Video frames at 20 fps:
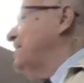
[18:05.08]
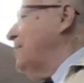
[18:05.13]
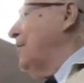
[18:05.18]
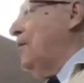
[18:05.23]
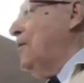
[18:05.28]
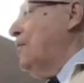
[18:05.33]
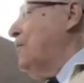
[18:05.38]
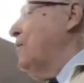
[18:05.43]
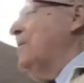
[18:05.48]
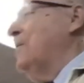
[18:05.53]

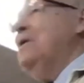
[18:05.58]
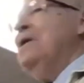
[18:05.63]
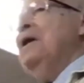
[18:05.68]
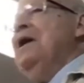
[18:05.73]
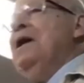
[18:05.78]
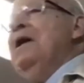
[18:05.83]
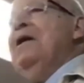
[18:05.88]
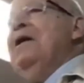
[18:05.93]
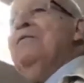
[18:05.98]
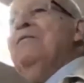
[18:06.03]
No,
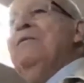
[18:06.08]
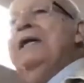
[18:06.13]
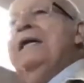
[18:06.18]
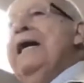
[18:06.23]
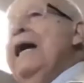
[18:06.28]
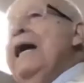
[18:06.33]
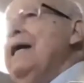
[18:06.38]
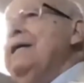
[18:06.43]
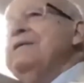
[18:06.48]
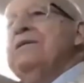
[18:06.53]
we
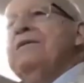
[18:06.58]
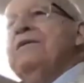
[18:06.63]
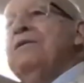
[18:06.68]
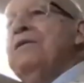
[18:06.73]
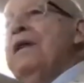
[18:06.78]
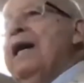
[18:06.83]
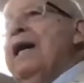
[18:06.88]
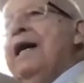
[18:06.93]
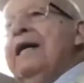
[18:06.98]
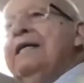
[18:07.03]
can't do
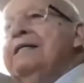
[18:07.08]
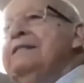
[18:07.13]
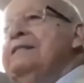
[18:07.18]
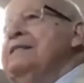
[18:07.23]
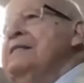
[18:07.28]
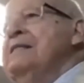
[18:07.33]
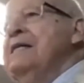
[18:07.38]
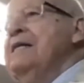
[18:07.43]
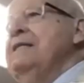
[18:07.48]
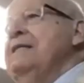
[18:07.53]
that.
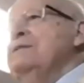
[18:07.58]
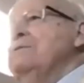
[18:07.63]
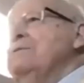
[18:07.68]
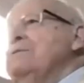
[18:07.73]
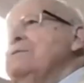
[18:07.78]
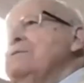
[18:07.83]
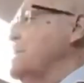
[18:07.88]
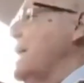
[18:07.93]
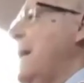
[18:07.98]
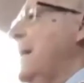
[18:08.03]

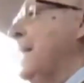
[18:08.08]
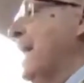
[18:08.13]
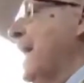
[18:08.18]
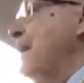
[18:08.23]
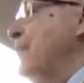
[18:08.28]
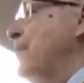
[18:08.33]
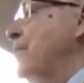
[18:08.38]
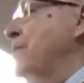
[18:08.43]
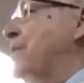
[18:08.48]
We're not able